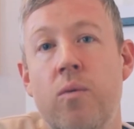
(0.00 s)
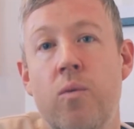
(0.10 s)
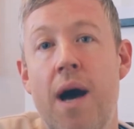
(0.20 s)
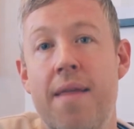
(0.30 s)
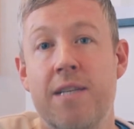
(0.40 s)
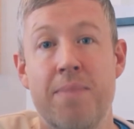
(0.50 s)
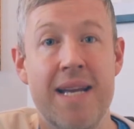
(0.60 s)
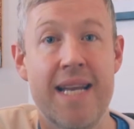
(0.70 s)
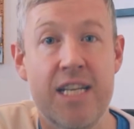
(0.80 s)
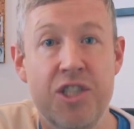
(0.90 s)
where there's
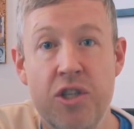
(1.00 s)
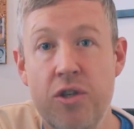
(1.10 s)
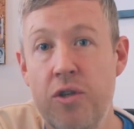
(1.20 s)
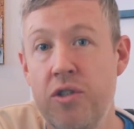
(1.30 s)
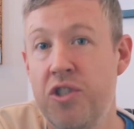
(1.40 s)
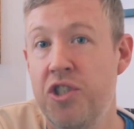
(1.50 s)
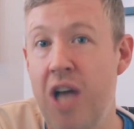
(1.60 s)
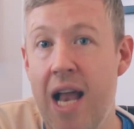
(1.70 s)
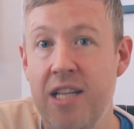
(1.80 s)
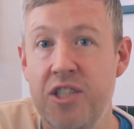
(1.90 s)
been issues,
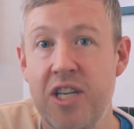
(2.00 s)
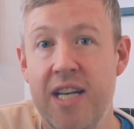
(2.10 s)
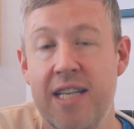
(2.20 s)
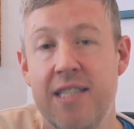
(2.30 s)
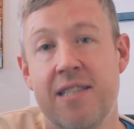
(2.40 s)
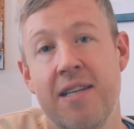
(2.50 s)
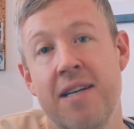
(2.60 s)
challenges,